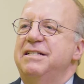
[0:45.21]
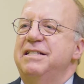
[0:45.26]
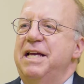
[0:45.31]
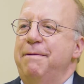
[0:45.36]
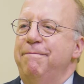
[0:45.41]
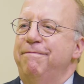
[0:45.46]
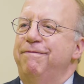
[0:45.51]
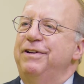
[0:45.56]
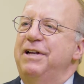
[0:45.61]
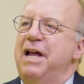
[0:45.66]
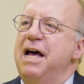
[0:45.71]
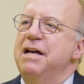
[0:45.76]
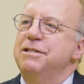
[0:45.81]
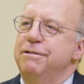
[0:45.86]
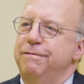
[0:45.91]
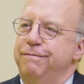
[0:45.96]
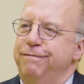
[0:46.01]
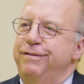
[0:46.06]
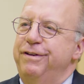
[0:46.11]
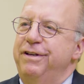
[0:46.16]
same
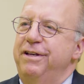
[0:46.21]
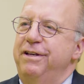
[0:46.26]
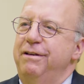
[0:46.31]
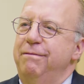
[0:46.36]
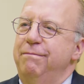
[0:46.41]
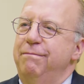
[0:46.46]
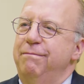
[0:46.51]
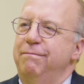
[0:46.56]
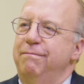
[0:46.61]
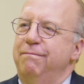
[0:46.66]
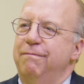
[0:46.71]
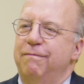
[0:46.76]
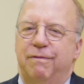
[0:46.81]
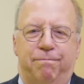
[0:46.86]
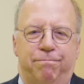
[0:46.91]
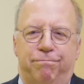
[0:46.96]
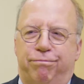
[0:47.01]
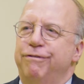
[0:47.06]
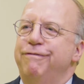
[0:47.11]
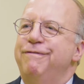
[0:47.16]
philosophy
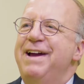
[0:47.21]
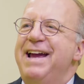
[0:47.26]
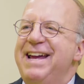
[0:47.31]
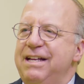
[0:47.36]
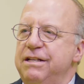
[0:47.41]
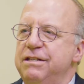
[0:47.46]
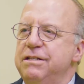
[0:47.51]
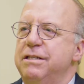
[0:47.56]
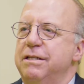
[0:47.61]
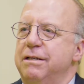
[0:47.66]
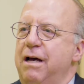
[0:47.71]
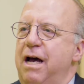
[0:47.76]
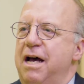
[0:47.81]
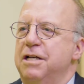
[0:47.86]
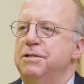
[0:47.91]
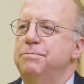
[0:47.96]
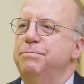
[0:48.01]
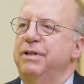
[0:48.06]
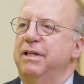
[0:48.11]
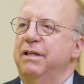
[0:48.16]
pervades the
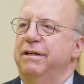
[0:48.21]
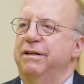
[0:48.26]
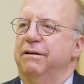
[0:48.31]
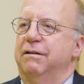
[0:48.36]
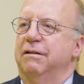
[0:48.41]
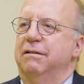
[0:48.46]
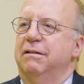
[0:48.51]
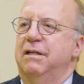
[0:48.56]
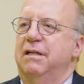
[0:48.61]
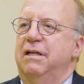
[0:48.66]
hospital here.